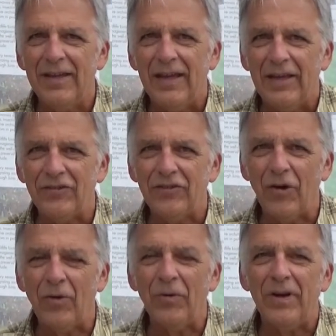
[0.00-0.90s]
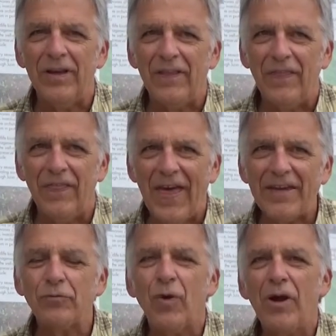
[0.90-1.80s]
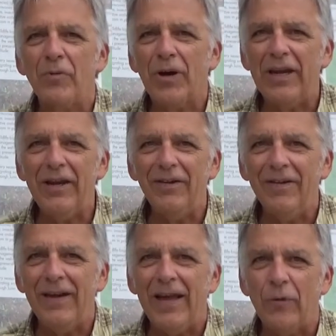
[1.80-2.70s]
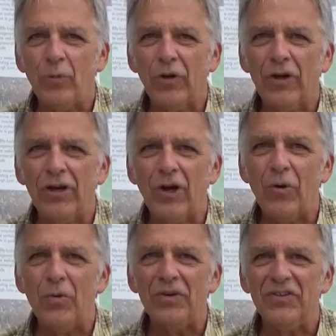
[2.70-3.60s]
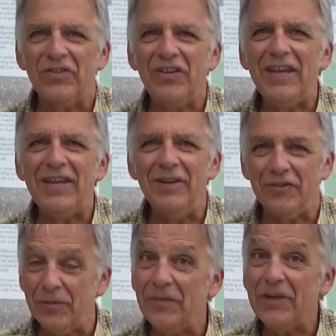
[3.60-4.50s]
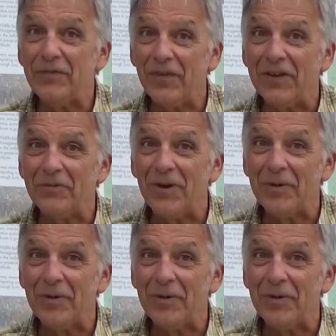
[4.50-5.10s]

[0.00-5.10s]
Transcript: And so that's why we're here, and we're going to go see some Venus flytraps.